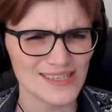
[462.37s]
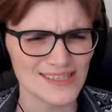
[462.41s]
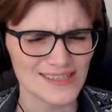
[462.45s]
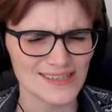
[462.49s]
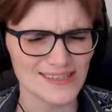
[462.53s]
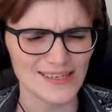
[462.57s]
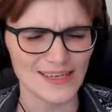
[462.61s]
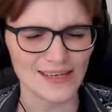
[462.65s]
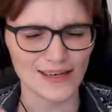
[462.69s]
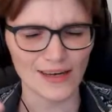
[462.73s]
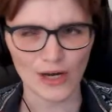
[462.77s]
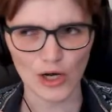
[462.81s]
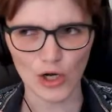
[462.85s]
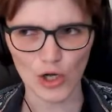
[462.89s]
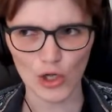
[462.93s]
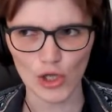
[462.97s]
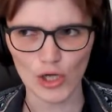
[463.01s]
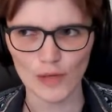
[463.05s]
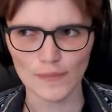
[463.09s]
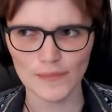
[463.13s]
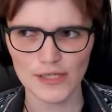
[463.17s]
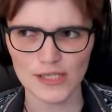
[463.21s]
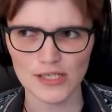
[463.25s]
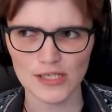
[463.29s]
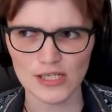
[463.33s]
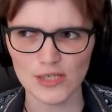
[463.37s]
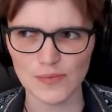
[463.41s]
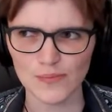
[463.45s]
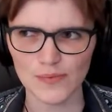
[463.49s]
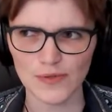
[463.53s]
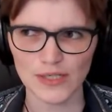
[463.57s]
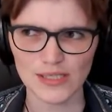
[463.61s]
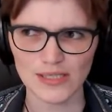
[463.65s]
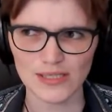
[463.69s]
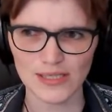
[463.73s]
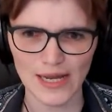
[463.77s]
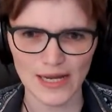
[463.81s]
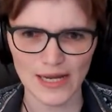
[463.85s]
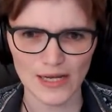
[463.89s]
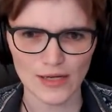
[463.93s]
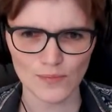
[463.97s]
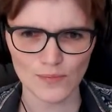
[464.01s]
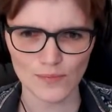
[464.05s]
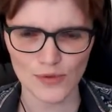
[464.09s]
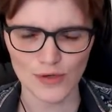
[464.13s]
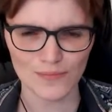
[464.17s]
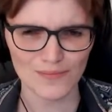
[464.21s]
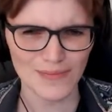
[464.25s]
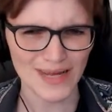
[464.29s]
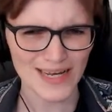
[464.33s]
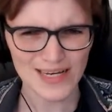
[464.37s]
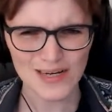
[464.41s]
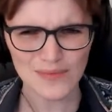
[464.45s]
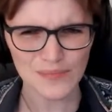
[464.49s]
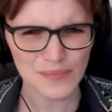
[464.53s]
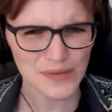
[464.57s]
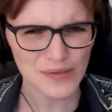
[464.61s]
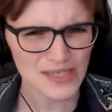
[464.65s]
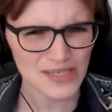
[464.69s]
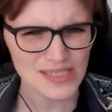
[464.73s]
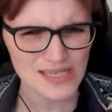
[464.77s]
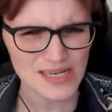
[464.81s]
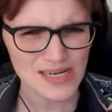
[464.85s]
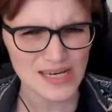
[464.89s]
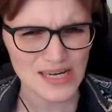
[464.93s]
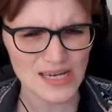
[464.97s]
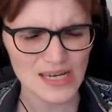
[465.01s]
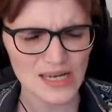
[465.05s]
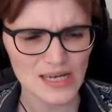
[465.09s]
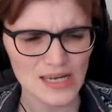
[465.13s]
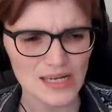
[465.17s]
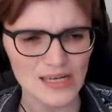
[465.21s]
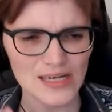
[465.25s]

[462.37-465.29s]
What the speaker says: It's in kilometers per second per megaparsec,